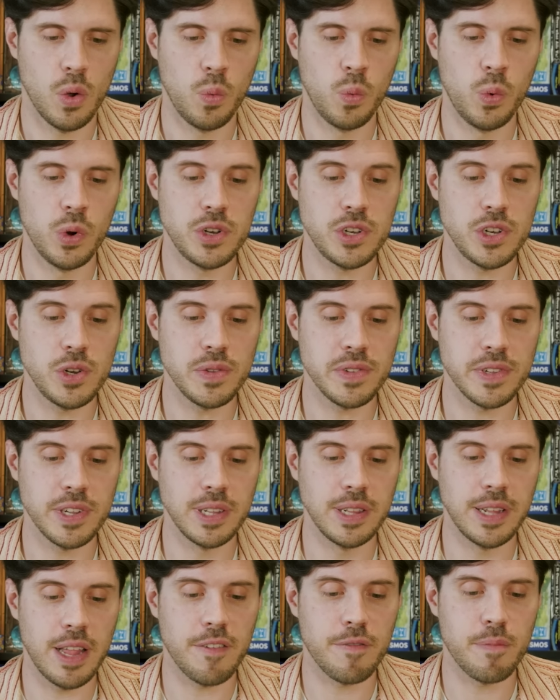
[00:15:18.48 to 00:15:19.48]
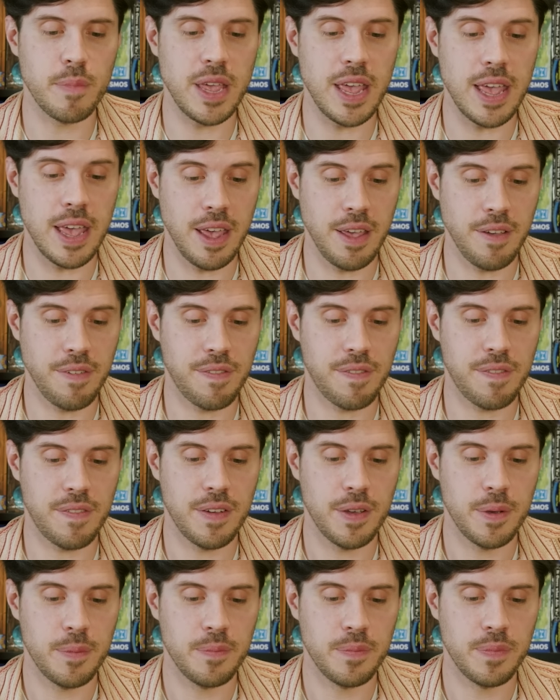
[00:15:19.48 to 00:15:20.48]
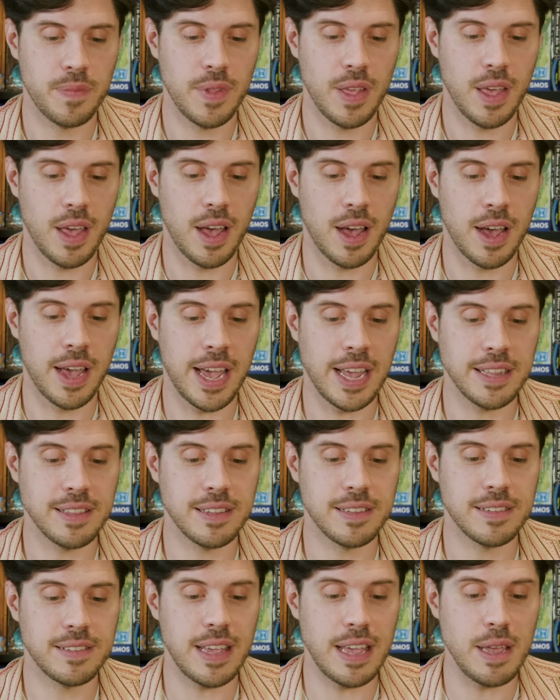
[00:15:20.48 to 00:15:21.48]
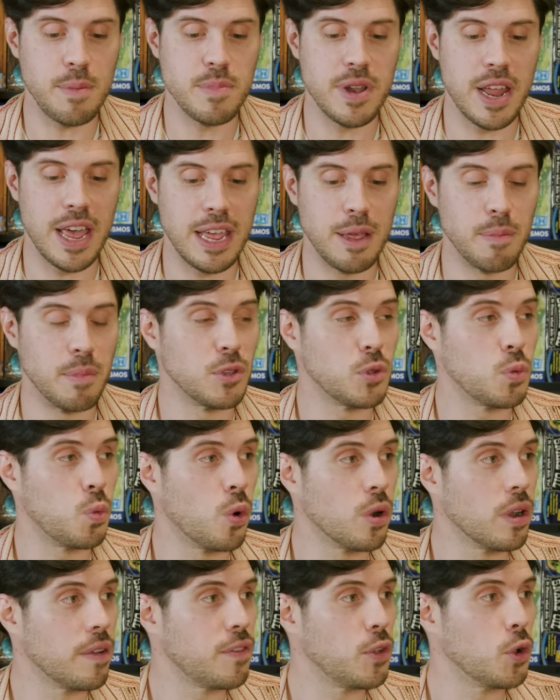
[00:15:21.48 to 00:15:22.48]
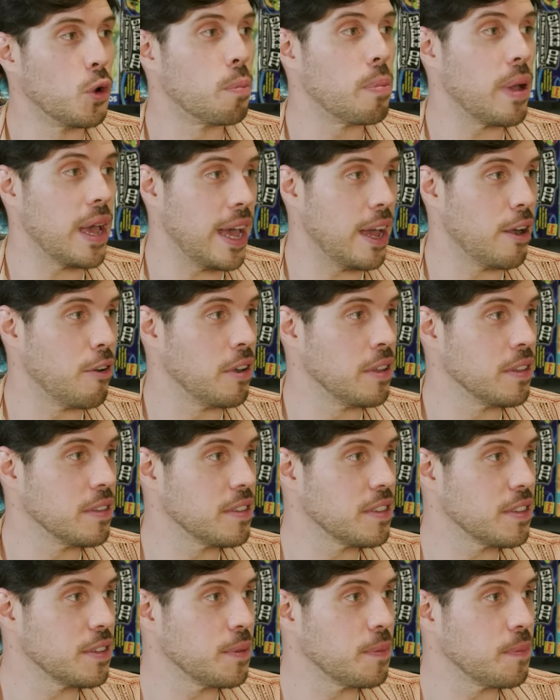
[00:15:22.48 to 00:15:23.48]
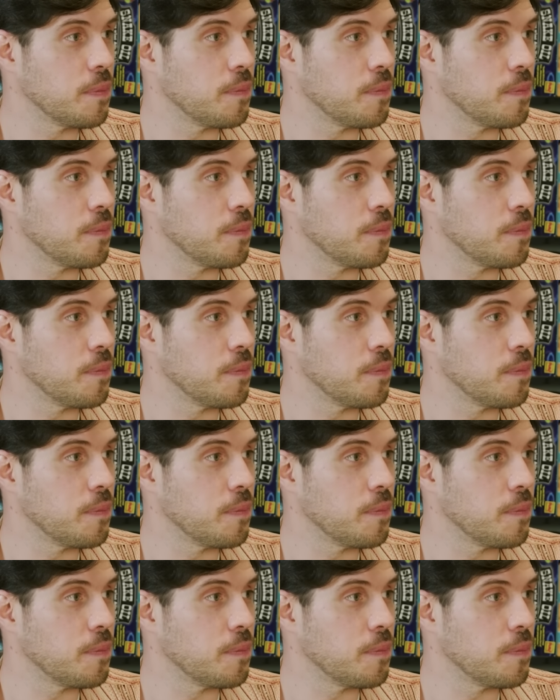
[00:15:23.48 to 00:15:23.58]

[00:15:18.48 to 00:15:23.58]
Would you still love me if I had the same name as one of your parents?